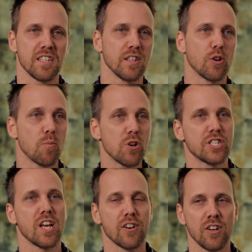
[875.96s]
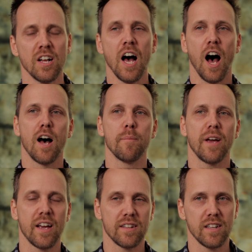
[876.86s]
It's a little more subtle. Um,
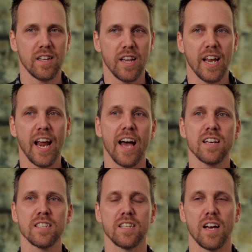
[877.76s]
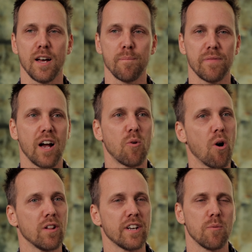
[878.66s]
and it has um, that
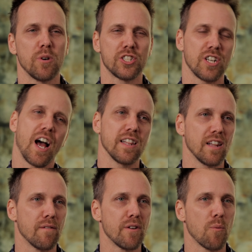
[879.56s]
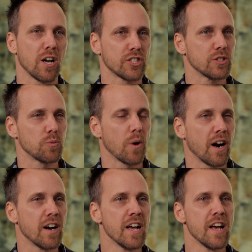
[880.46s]
quality which I love in watches where